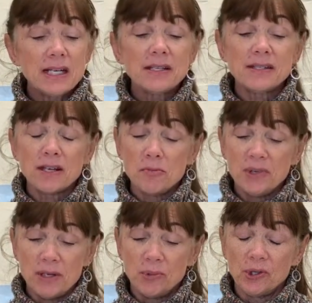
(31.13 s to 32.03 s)
Some
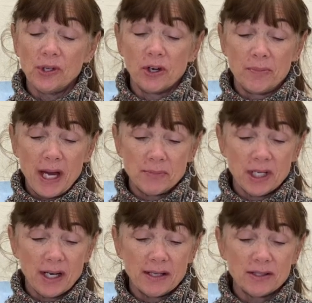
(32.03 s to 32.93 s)
people are
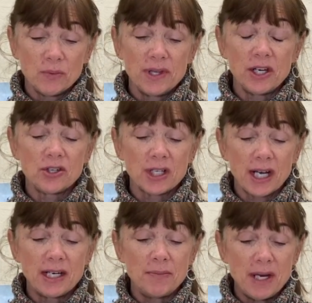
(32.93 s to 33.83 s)
baptized when they are
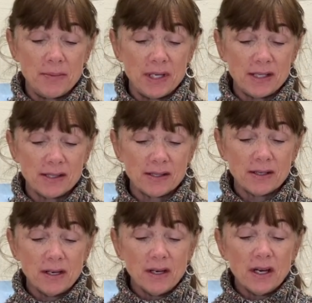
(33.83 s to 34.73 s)
tiny babies.
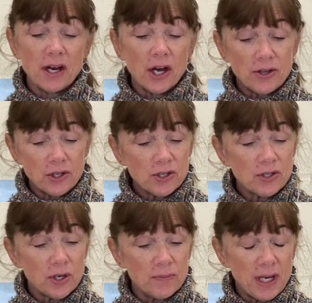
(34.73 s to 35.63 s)
Others
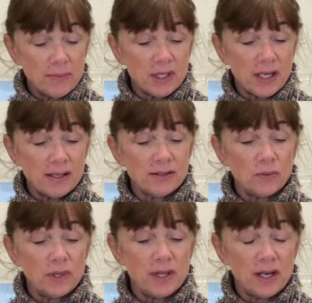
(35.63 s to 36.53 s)
are baptized
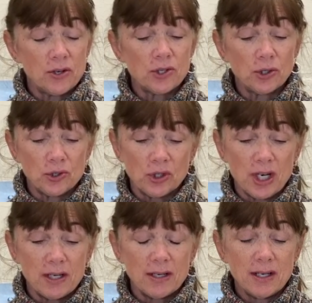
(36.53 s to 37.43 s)
when they are
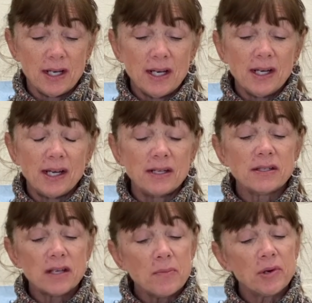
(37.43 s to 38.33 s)
children. And
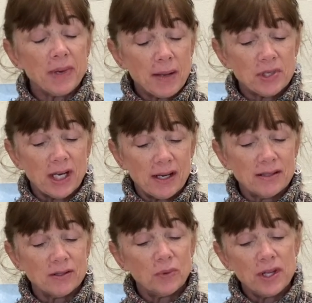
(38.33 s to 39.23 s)
some are
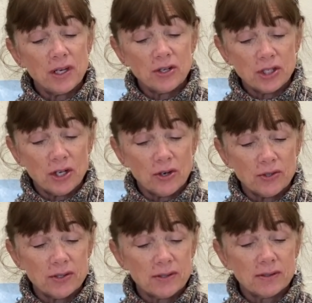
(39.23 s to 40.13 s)
baptized when they're
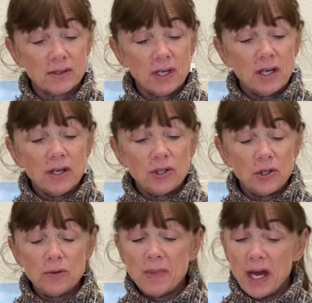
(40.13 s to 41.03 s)
adults.
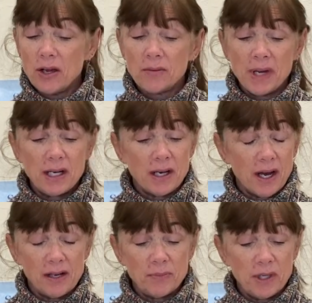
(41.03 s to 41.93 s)
You may or may
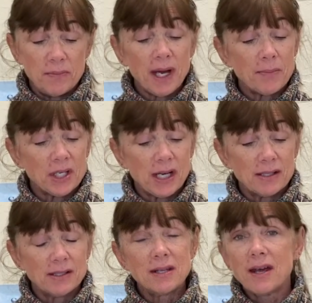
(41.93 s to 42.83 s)
not have been
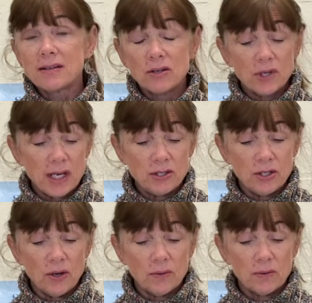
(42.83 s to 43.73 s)
baptized, and that's okay too.